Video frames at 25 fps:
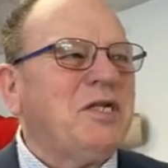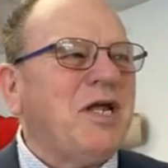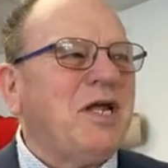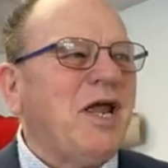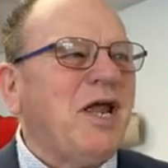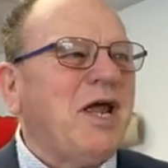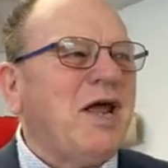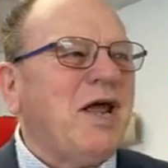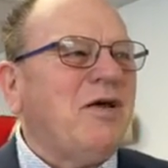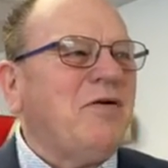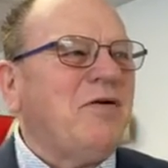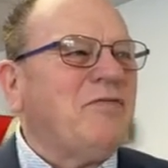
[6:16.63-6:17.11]

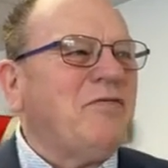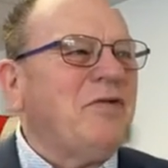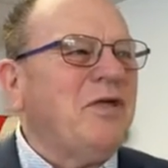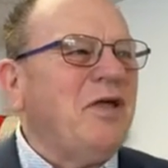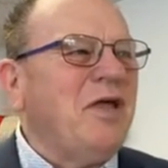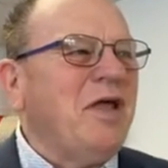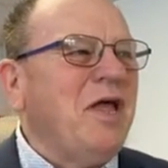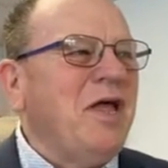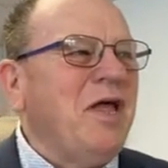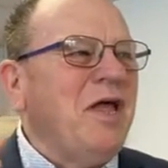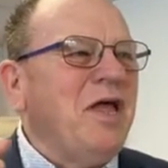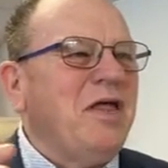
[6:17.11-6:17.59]
They have
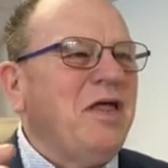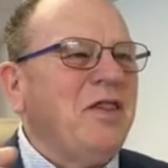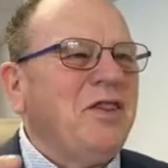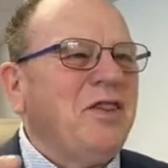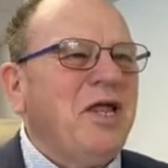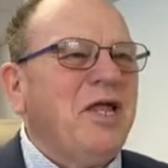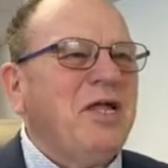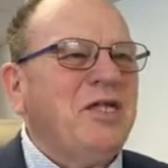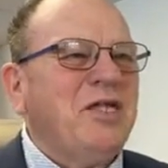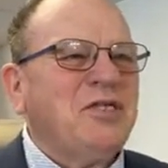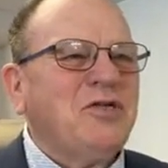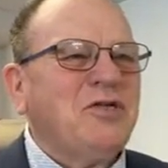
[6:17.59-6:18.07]

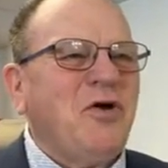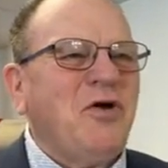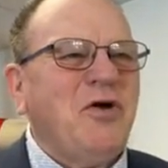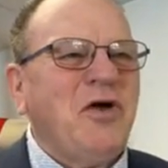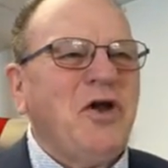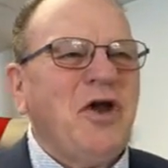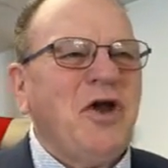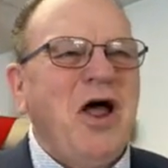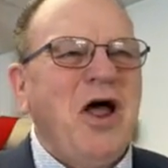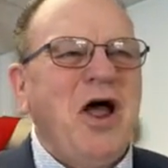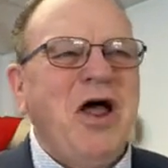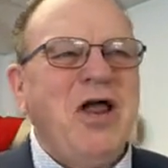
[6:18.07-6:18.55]
things
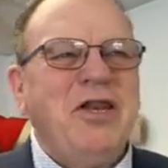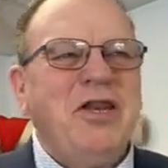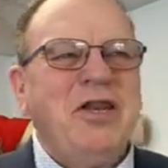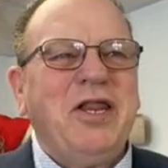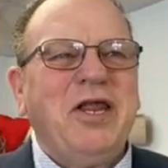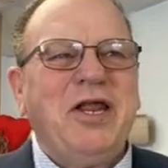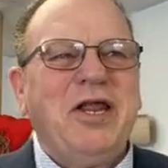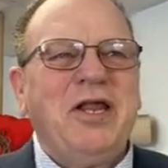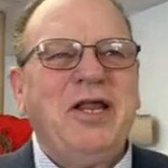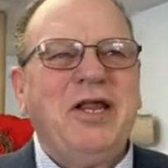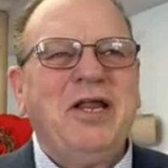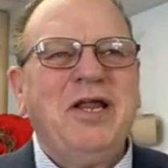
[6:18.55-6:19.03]
going
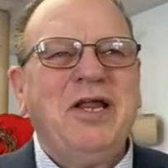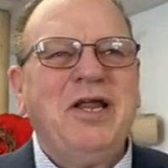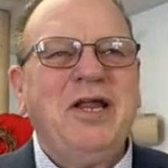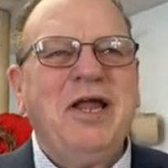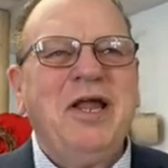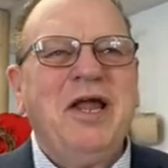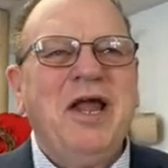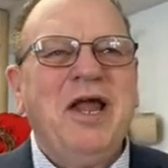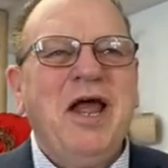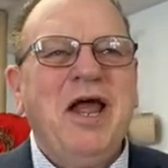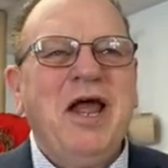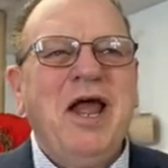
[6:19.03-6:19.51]
on. They
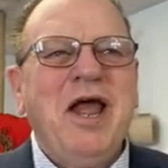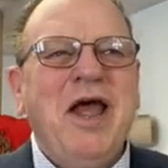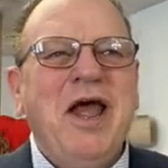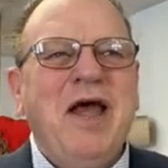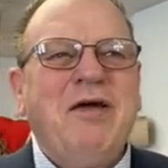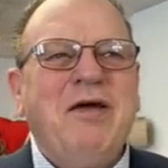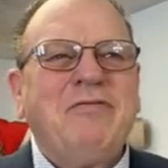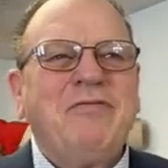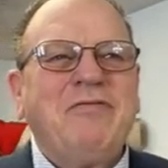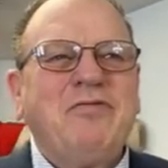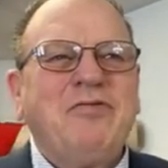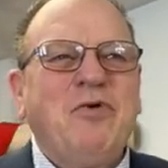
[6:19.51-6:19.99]

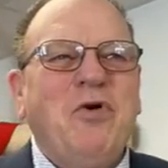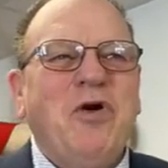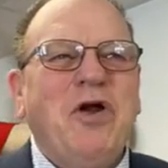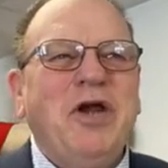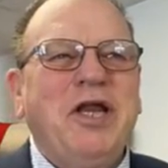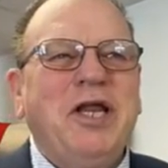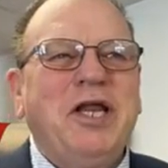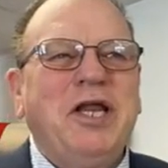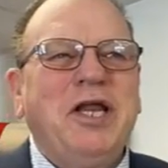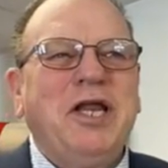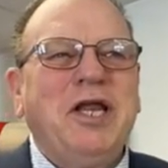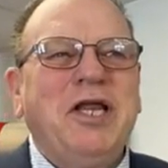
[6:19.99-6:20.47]
have
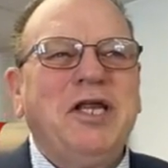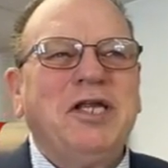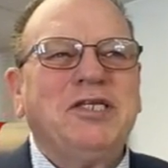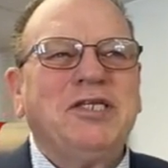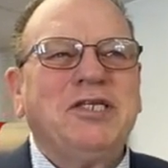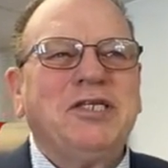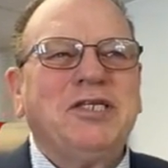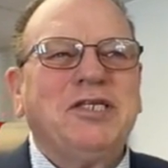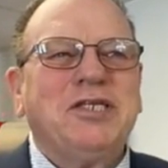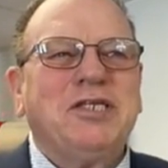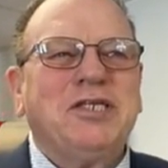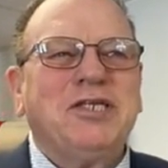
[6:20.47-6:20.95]
20
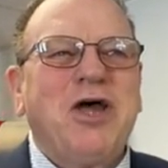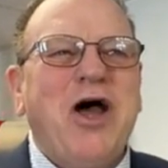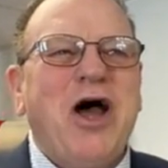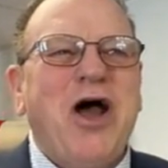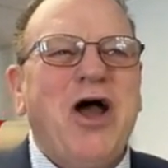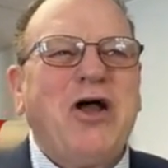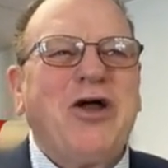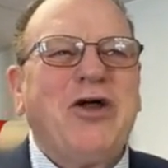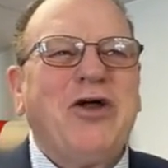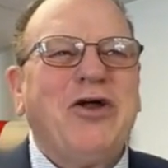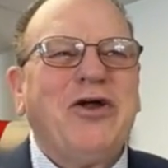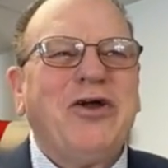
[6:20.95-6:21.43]
kids in
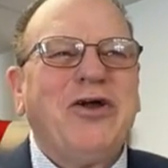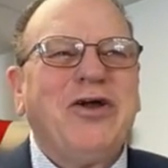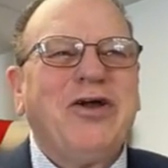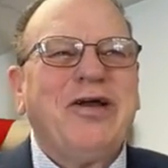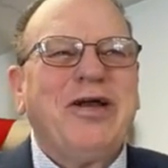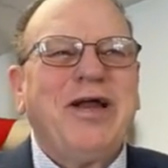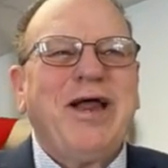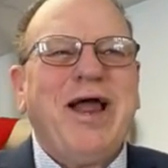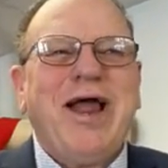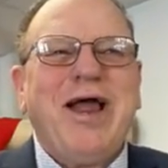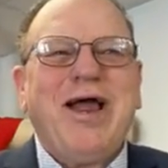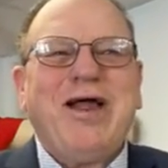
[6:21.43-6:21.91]

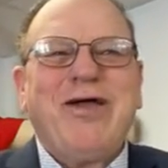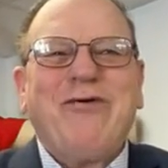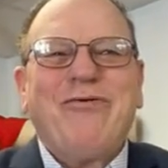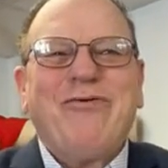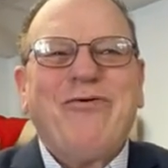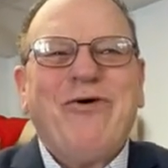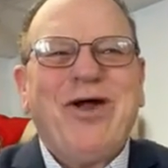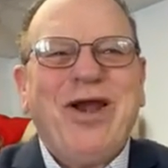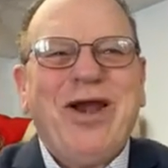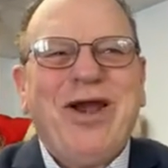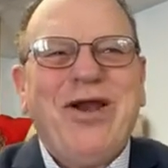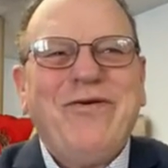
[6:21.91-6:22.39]
soccer,
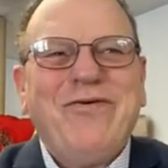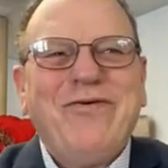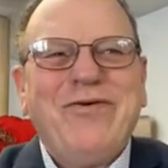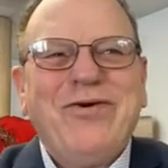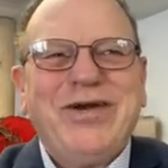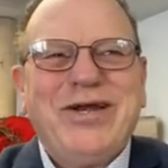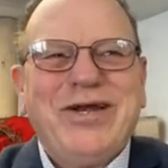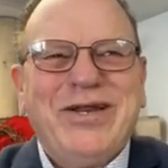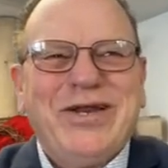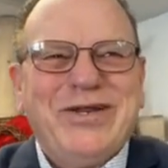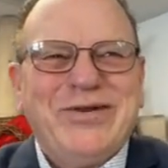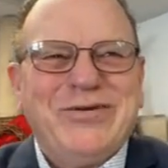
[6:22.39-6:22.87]

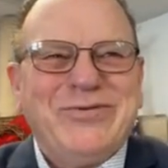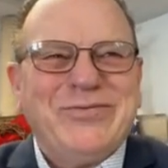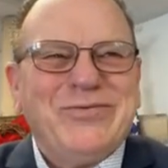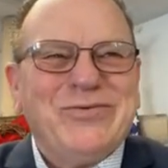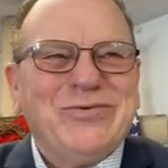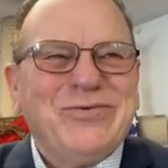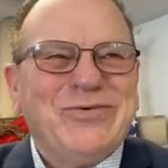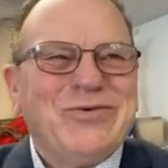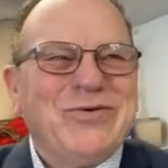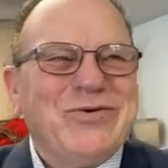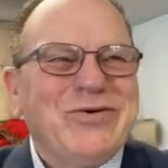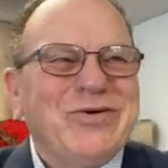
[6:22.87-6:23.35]
whatever it is.
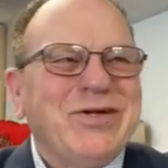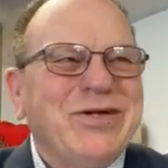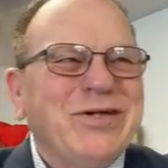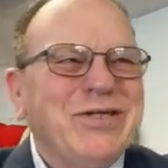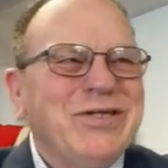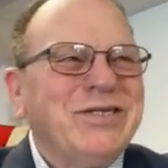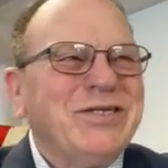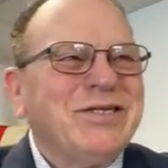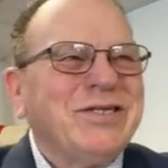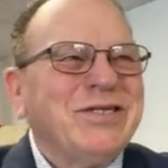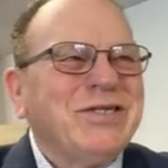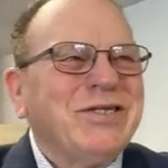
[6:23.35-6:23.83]

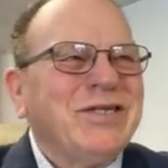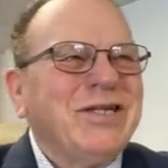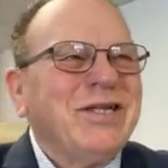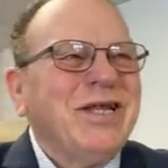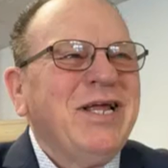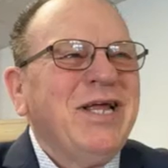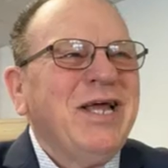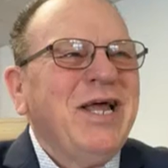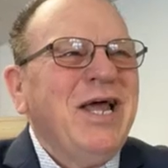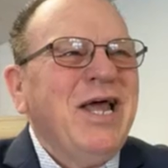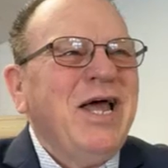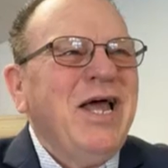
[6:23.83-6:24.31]
It's
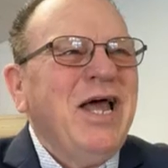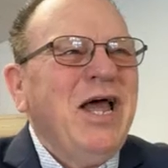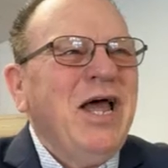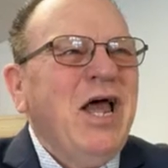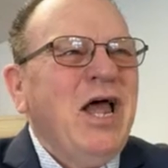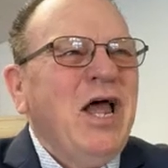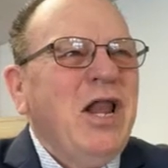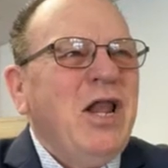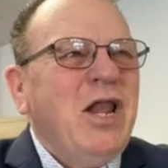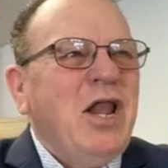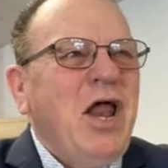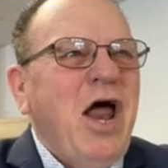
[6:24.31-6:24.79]

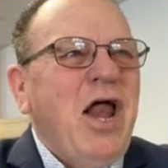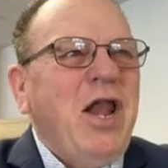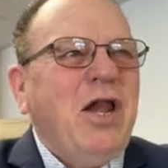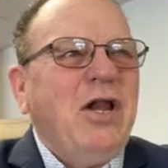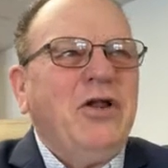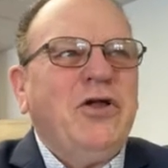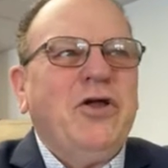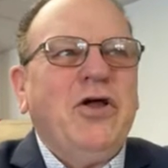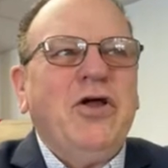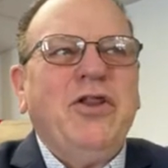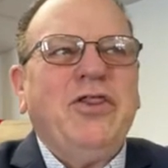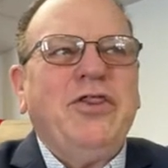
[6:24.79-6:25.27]
a
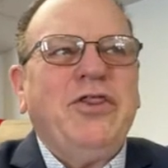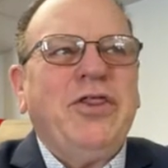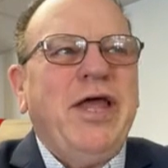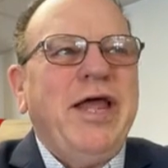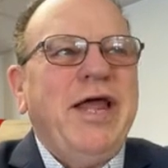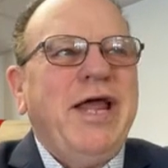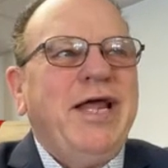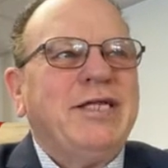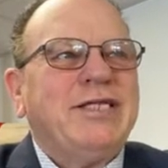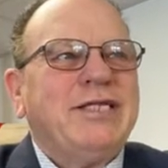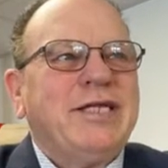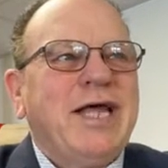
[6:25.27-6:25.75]
lot of good
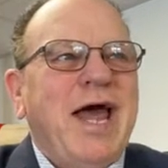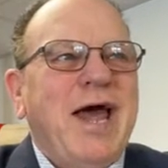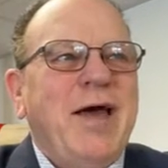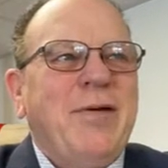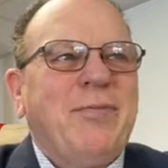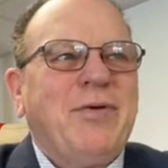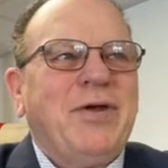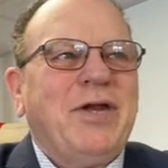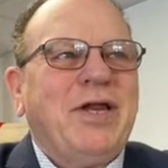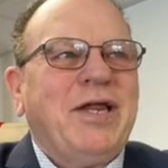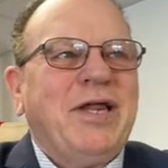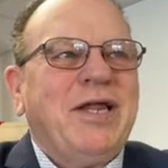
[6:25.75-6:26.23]
things
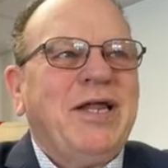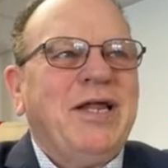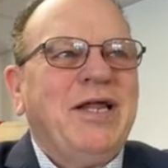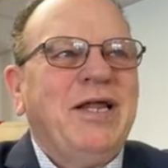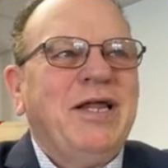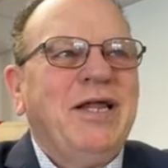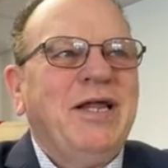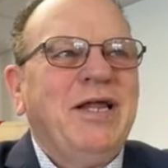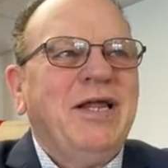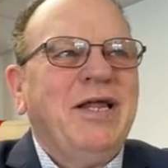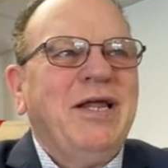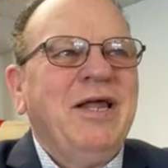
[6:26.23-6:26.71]

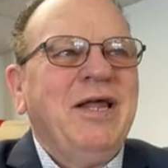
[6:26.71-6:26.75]
happening.